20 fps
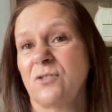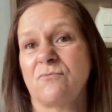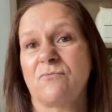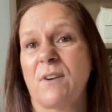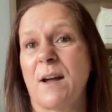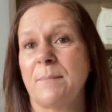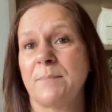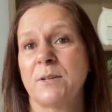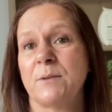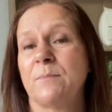
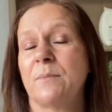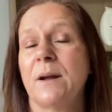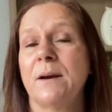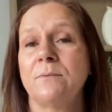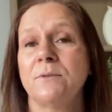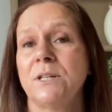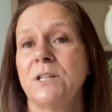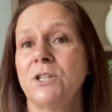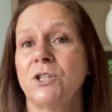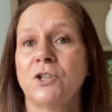wrapped them
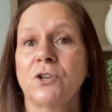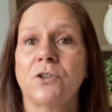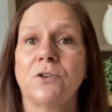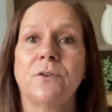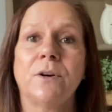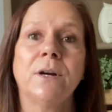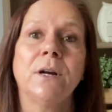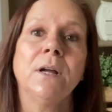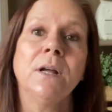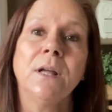around each
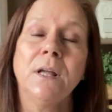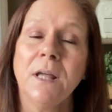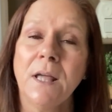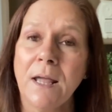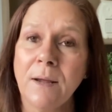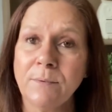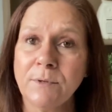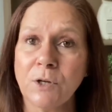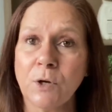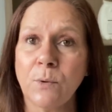other, and
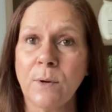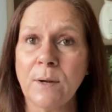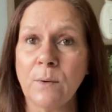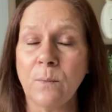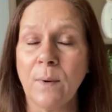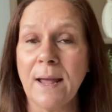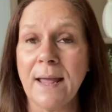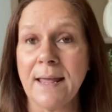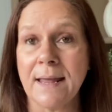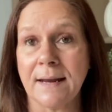it was a quick
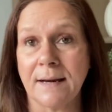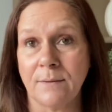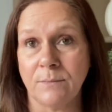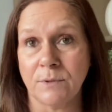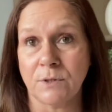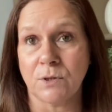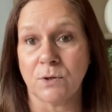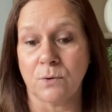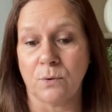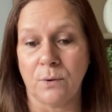way, and it
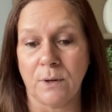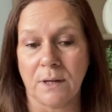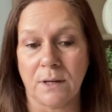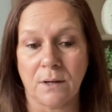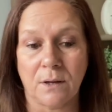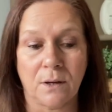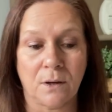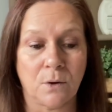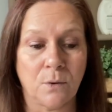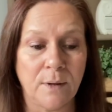was
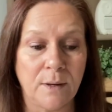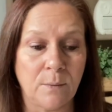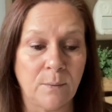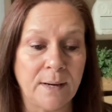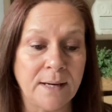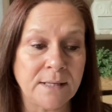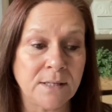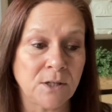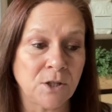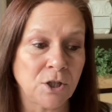a quick
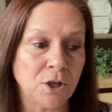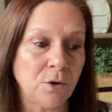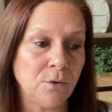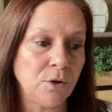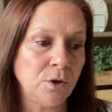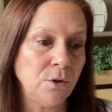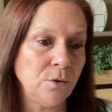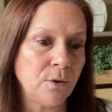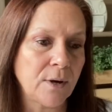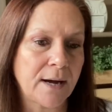way to show
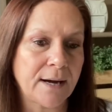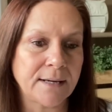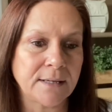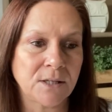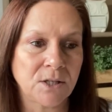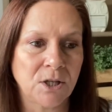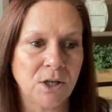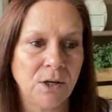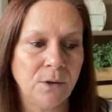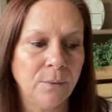you
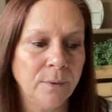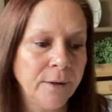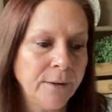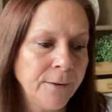guys too.